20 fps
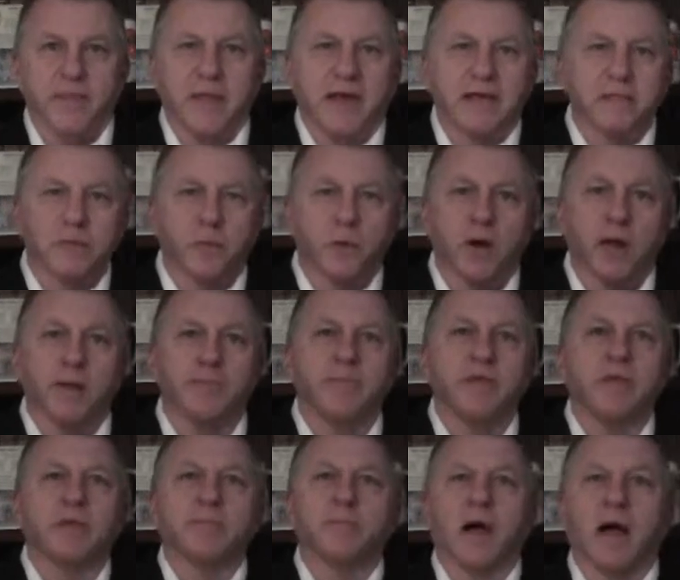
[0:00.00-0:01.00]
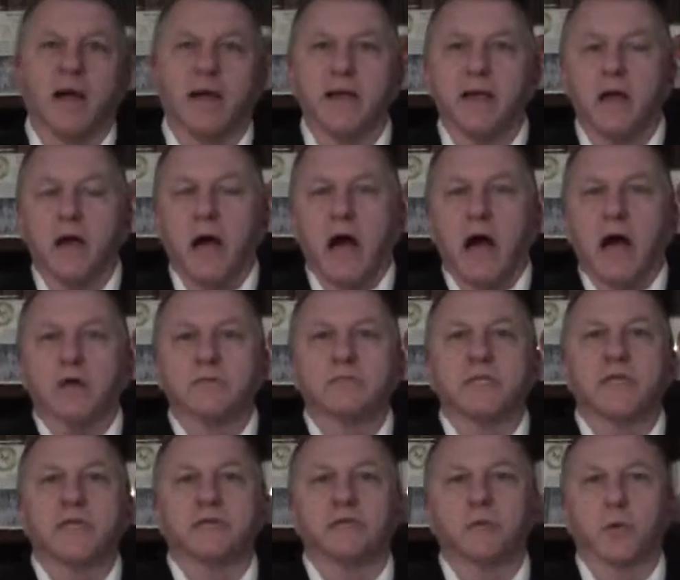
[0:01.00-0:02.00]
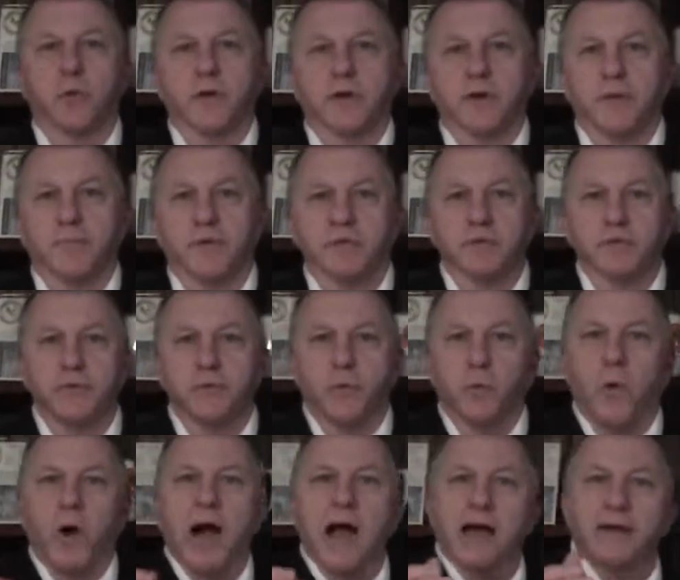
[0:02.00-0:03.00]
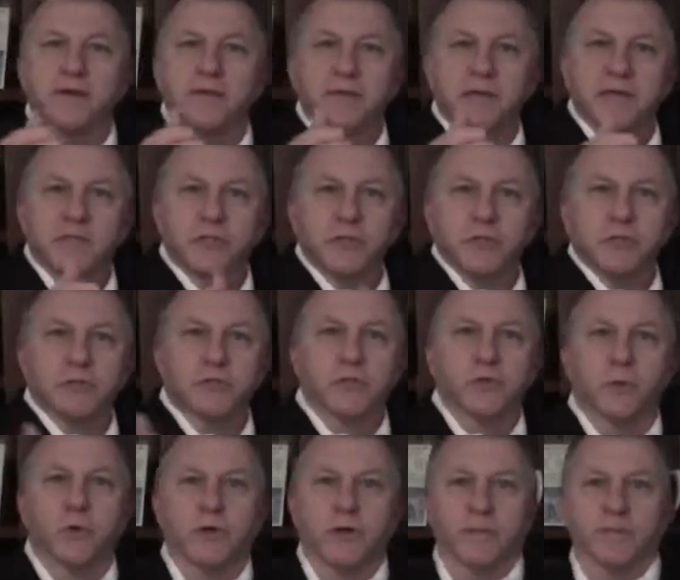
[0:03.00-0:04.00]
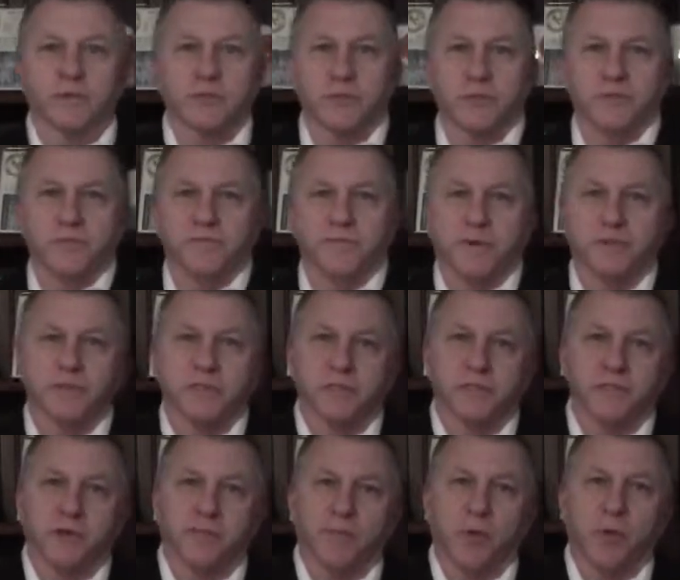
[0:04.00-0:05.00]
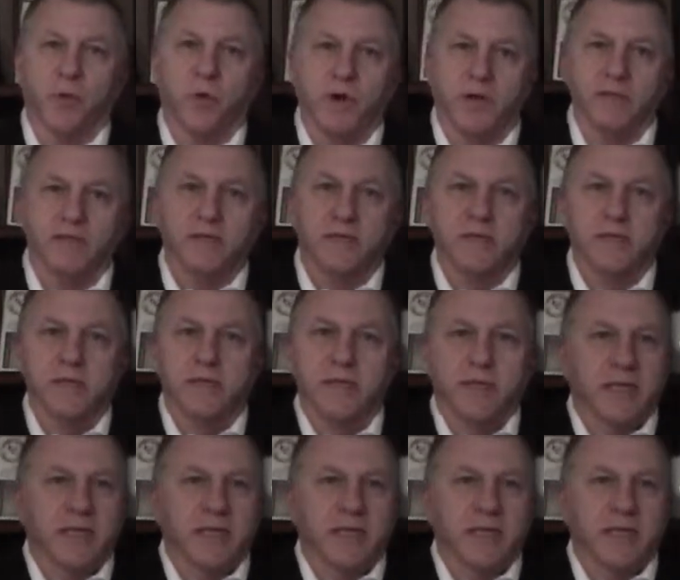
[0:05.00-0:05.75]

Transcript: That's what I mean by I'll take door number two. Why do they choose door number two versus number one?